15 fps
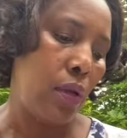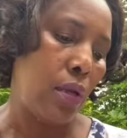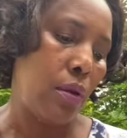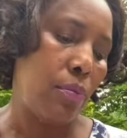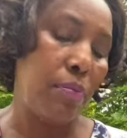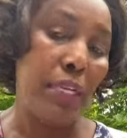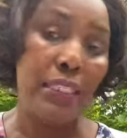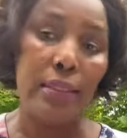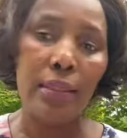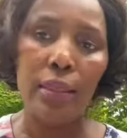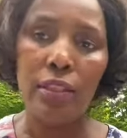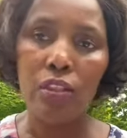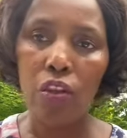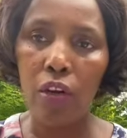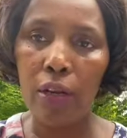but
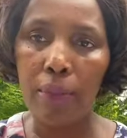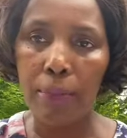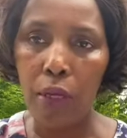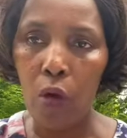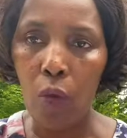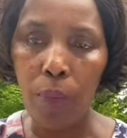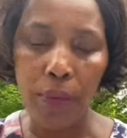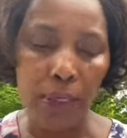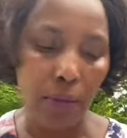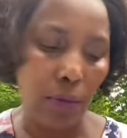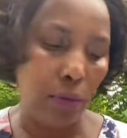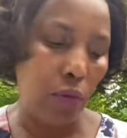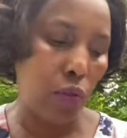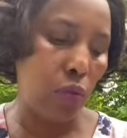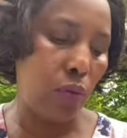it's gonna be open
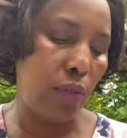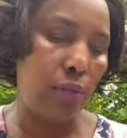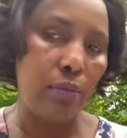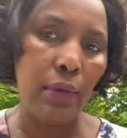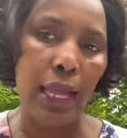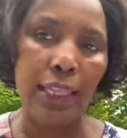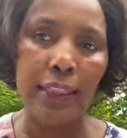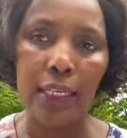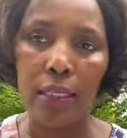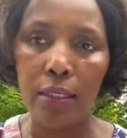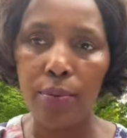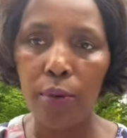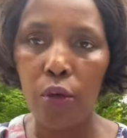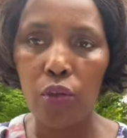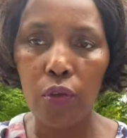soon i think it's
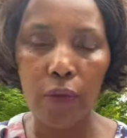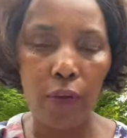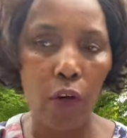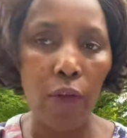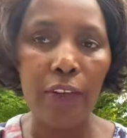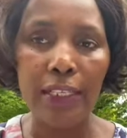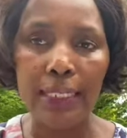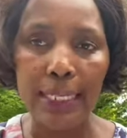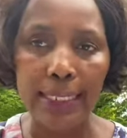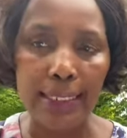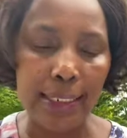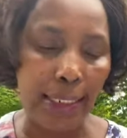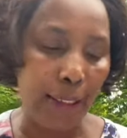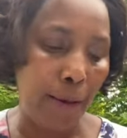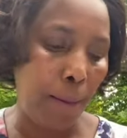because of
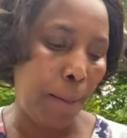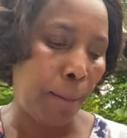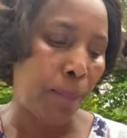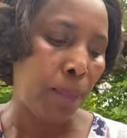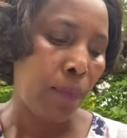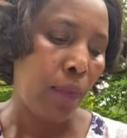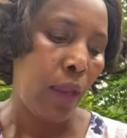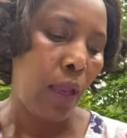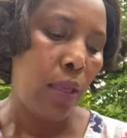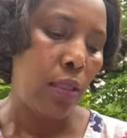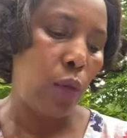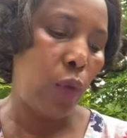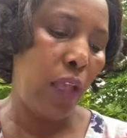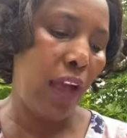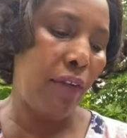covid-19
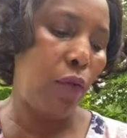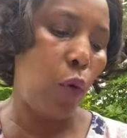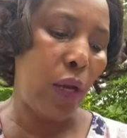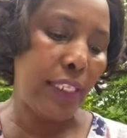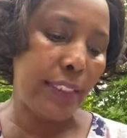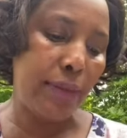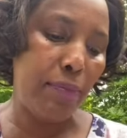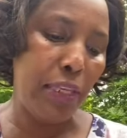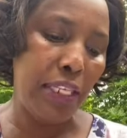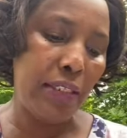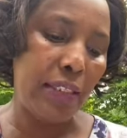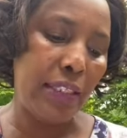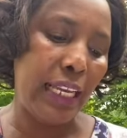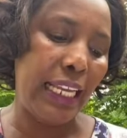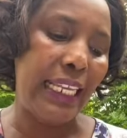we have
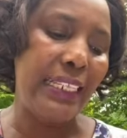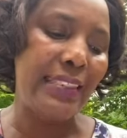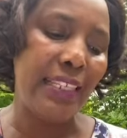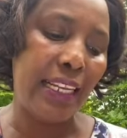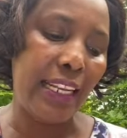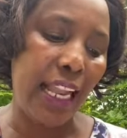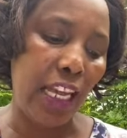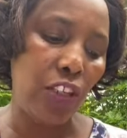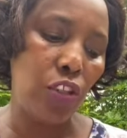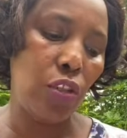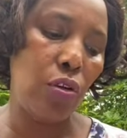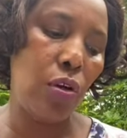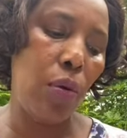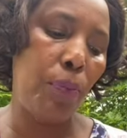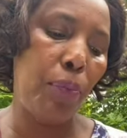westminster
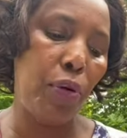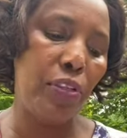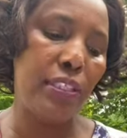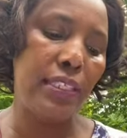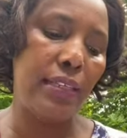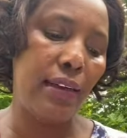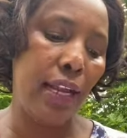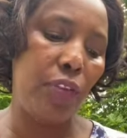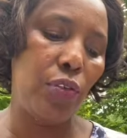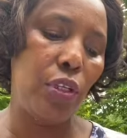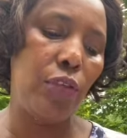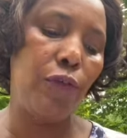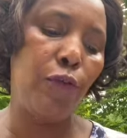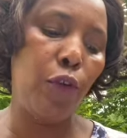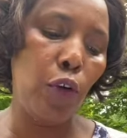international postgraduate
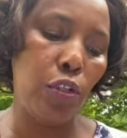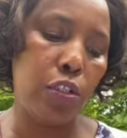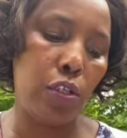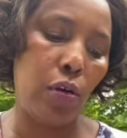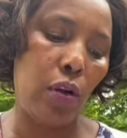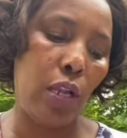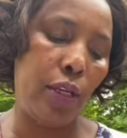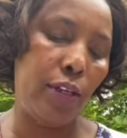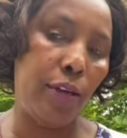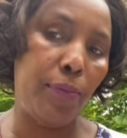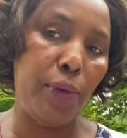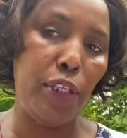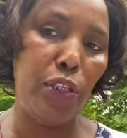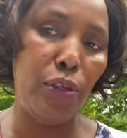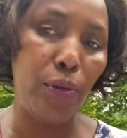full scholarship
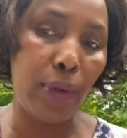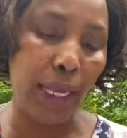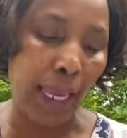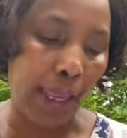in uk